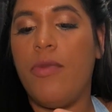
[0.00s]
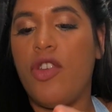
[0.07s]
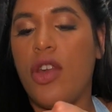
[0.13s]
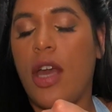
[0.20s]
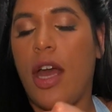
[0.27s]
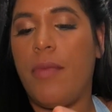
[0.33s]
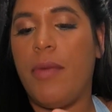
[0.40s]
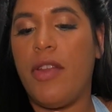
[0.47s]
She
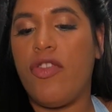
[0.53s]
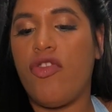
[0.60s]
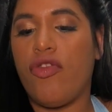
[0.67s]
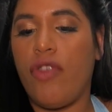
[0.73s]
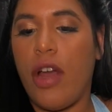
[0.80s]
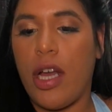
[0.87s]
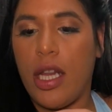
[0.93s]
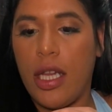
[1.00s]
had been
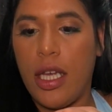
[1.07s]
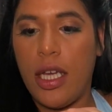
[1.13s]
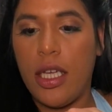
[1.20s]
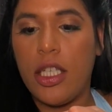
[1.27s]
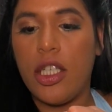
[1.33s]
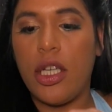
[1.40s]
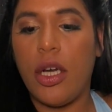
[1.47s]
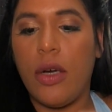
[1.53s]
struggling,
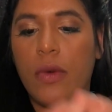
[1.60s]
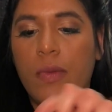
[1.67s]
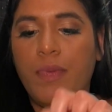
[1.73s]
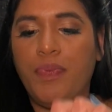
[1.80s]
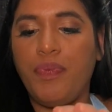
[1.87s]
so